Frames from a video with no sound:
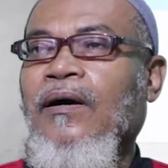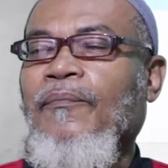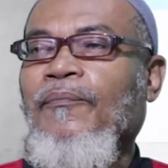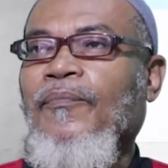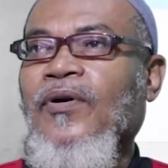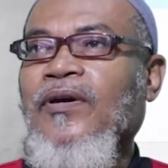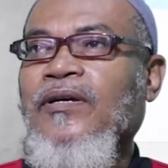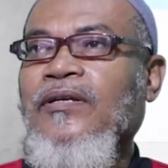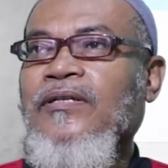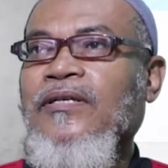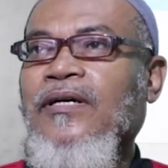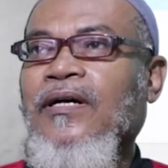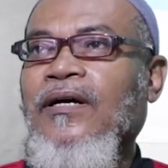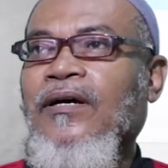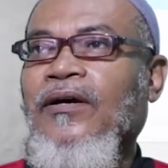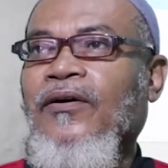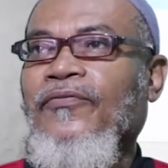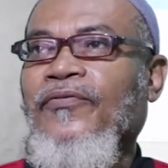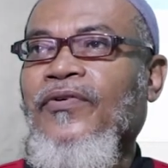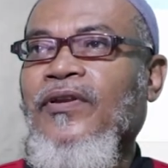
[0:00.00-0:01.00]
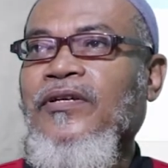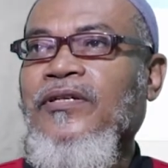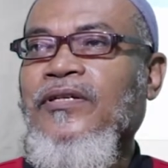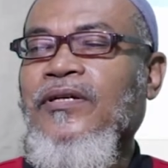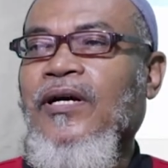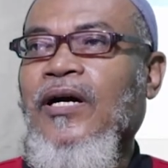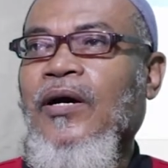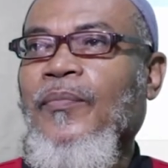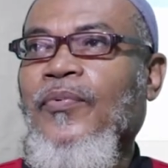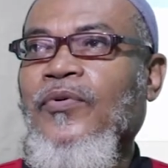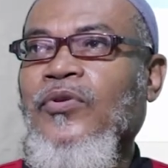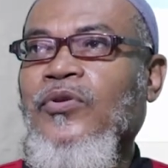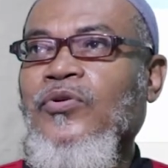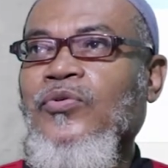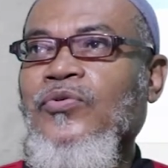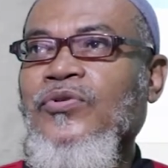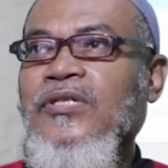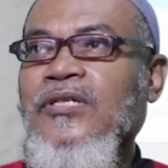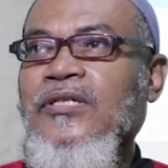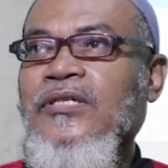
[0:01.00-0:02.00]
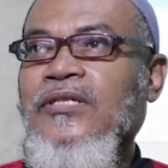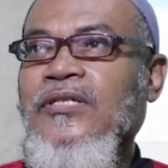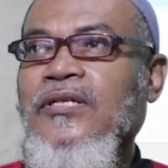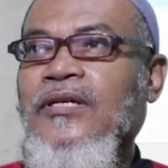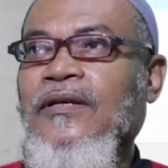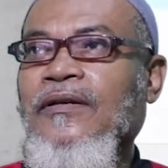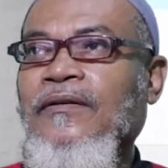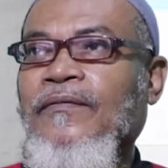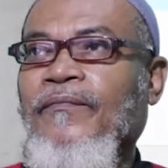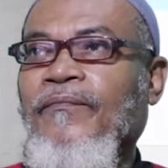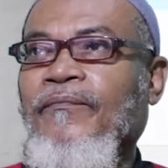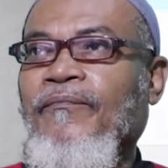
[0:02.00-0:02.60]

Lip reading: pointer, finishing up with 216,